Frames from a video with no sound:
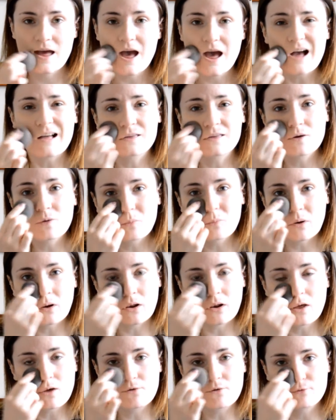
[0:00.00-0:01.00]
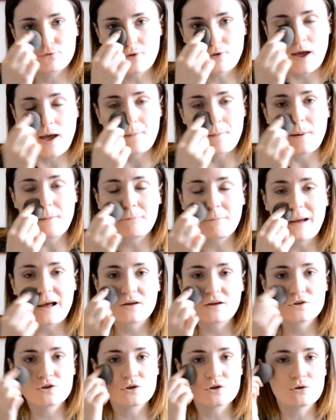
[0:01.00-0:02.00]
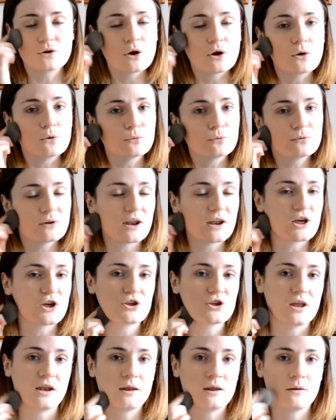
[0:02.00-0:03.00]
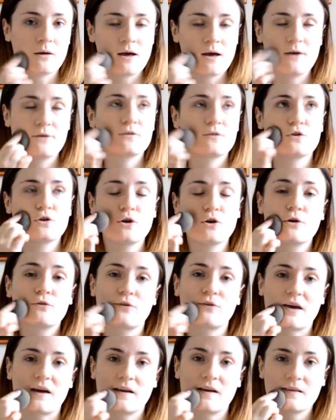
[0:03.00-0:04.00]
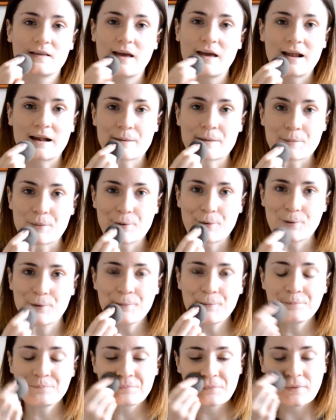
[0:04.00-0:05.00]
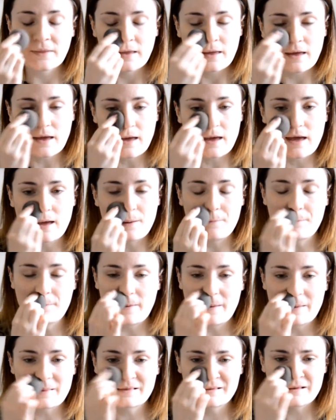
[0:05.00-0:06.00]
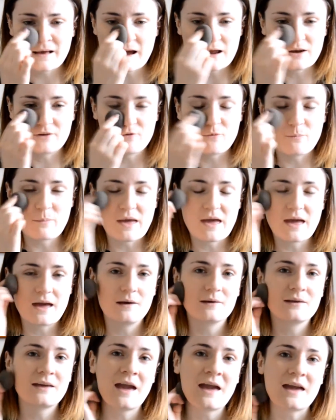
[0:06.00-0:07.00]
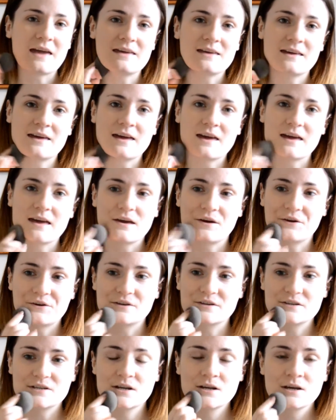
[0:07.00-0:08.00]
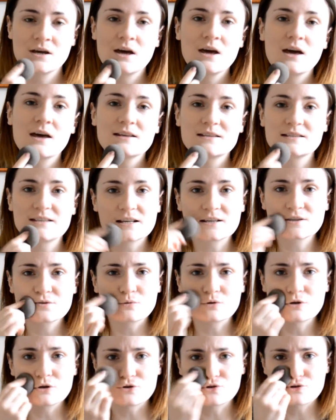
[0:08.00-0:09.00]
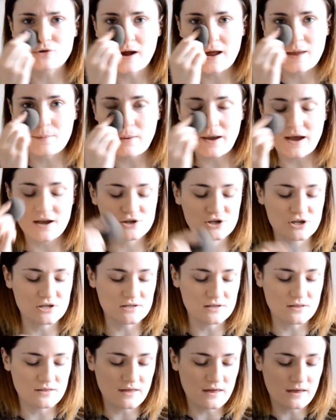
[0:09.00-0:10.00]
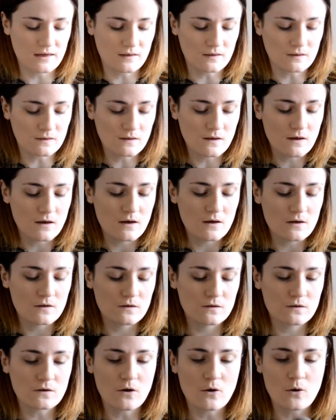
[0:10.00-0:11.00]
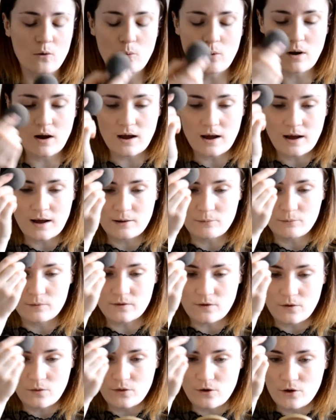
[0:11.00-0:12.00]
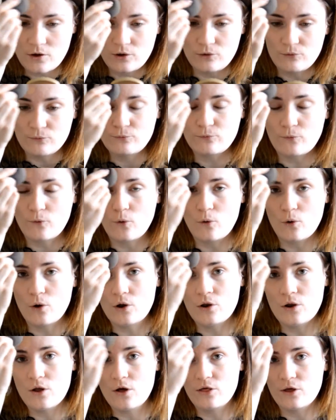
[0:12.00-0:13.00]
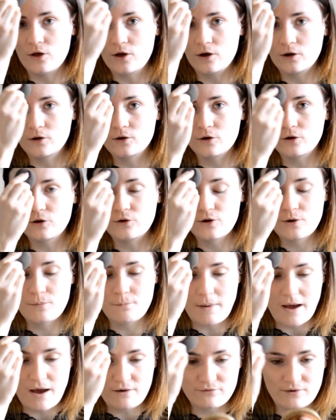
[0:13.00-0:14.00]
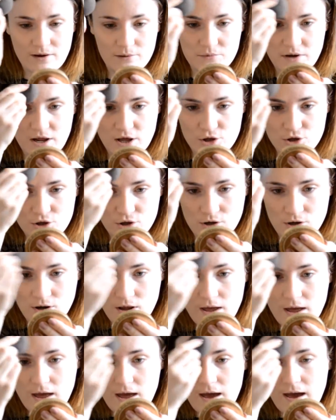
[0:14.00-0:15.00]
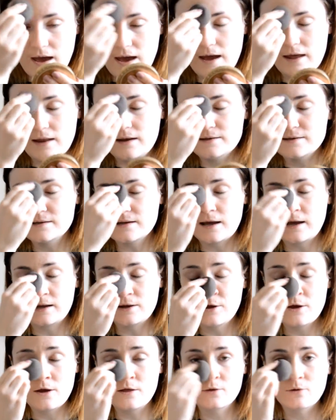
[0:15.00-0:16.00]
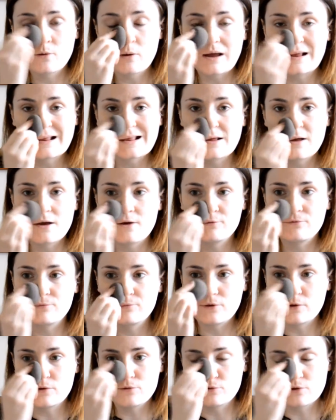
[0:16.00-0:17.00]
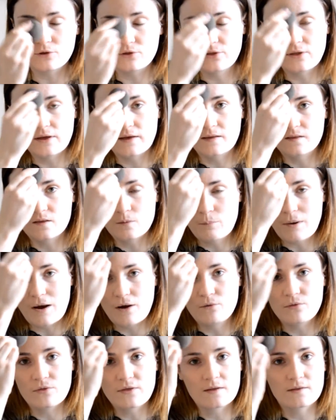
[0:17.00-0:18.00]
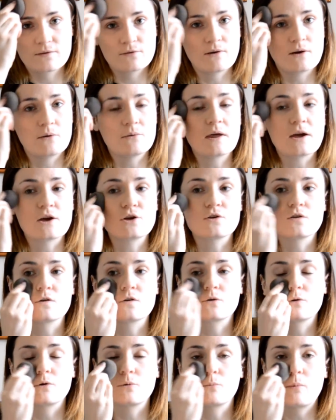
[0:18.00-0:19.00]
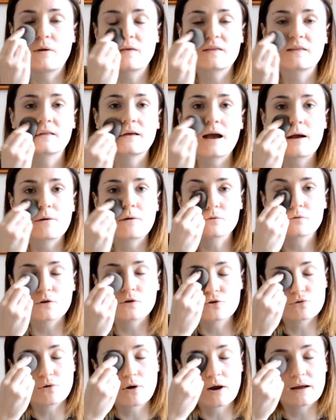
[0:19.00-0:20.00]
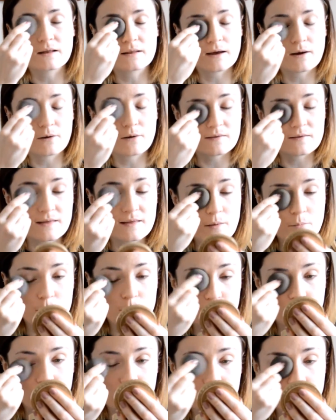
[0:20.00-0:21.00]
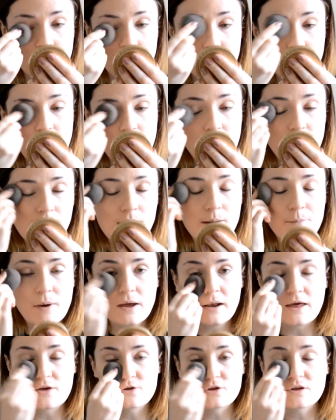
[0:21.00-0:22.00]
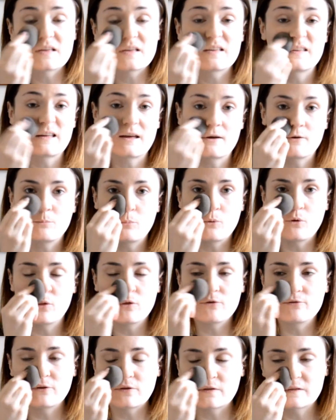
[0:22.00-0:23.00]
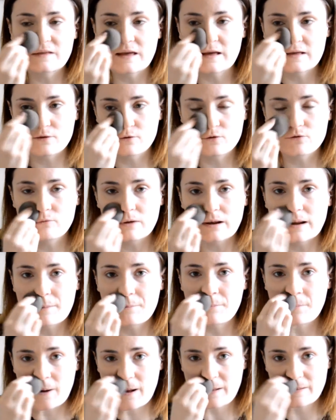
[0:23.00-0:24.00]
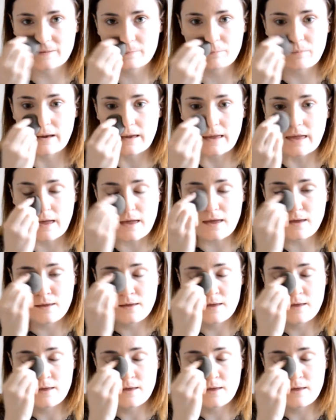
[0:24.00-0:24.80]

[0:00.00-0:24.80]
I don't love MAC Studio Finish Studio Fix anymore. It's kind of a bit cakey and sticks to all your dry patches and things. So I was on the hunt for another good matte foundation, and I'd heard quite a few good things about this foundation, so I went to the counter, tried out a sample, and as you can see I've bought the full size, so I was really impressed by it.